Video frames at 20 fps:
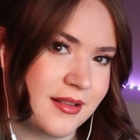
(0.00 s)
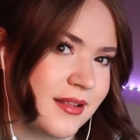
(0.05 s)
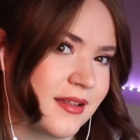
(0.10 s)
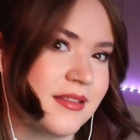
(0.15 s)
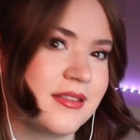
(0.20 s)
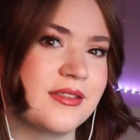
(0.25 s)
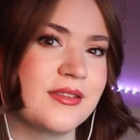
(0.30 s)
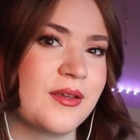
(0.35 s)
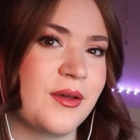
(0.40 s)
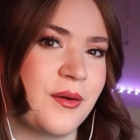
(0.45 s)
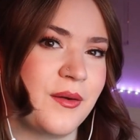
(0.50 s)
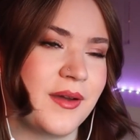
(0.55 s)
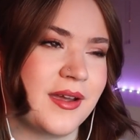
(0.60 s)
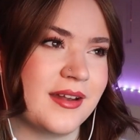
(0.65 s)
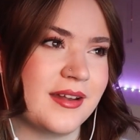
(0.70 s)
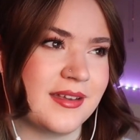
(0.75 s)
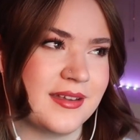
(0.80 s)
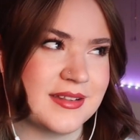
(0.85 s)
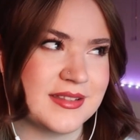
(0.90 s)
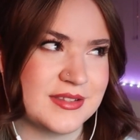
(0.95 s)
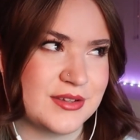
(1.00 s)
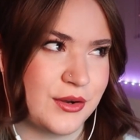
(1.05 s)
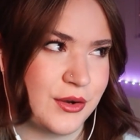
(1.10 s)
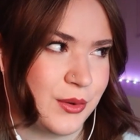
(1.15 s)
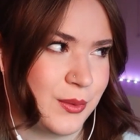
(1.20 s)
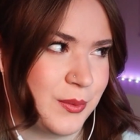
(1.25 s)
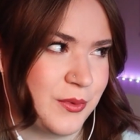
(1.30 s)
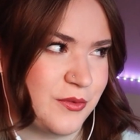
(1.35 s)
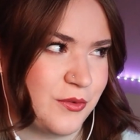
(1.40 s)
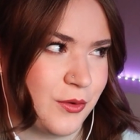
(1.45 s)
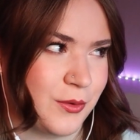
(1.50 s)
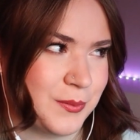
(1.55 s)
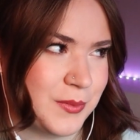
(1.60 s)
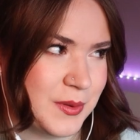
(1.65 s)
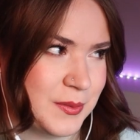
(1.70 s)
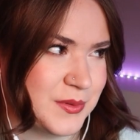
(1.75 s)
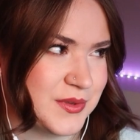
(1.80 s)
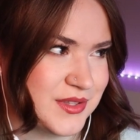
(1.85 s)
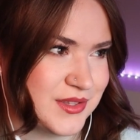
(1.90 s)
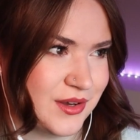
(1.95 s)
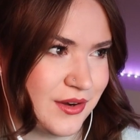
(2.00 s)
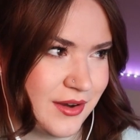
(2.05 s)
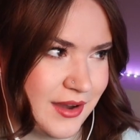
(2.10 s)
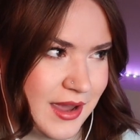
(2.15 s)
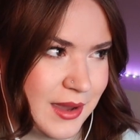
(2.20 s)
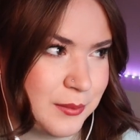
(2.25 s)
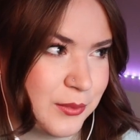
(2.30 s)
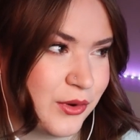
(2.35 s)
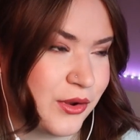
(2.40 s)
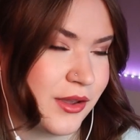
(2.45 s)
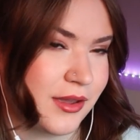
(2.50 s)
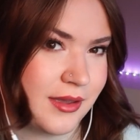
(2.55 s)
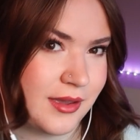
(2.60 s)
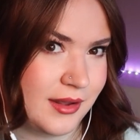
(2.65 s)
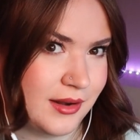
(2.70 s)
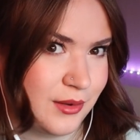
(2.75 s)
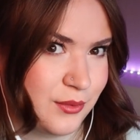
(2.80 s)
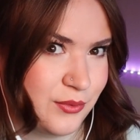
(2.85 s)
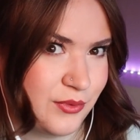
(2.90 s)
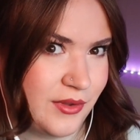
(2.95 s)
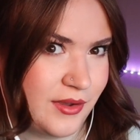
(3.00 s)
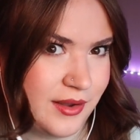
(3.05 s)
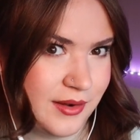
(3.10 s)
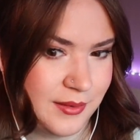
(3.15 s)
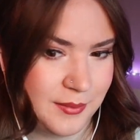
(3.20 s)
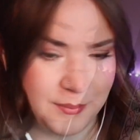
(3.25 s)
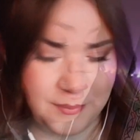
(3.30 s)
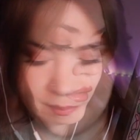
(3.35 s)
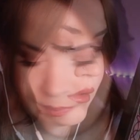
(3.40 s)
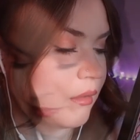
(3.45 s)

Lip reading: let's go ahead and get started before people start hammering again outside.